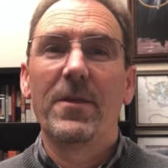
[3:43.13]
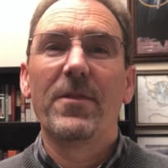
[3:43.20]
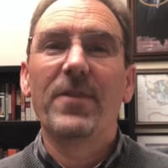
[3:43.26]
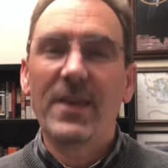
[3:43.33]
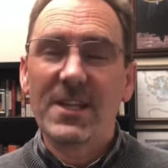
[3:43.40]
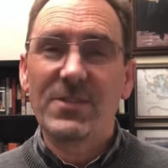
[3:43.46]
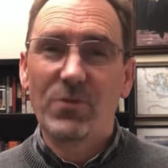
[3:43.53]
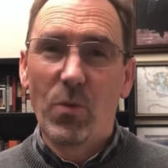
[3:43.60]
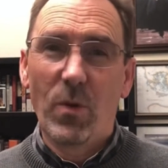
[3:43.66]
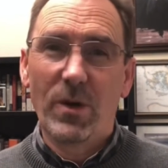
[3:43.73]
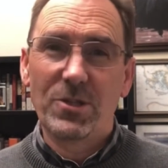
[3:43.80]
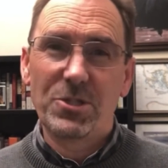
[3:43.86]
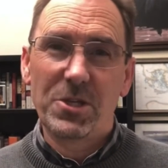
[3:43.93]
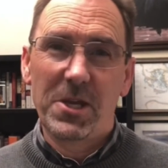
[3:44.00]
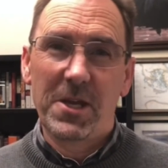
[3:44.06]
Thanks for
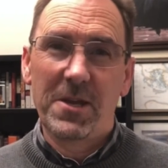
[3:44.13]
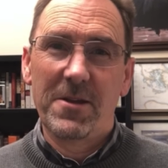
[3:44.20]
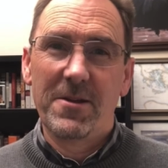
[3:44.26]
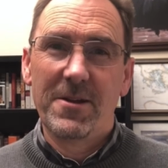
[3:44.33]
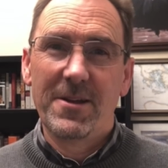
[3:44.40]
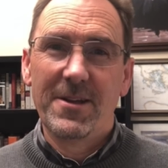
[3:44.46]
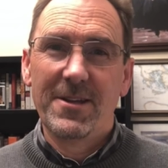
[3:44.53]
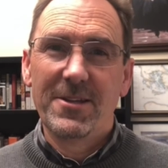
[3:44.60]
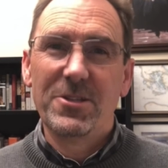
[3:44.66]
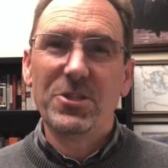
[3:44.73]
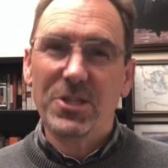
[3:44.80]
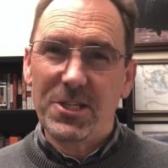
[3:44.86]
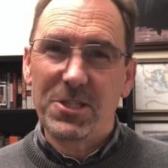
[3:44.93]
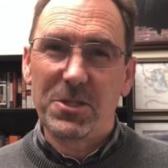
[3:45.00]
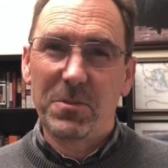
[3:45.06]
watching
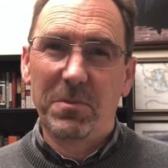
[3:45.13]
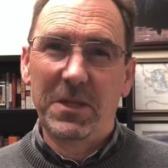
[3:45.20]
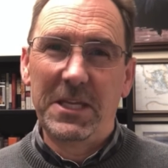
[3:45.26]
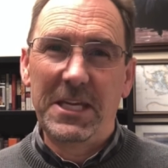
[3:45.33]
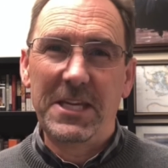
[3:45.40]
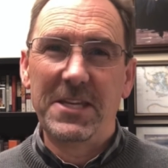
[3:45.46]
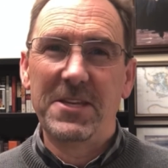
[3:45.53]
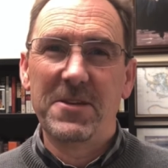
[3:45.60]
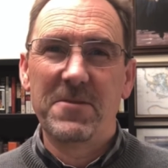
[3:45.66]
jessupLEAD.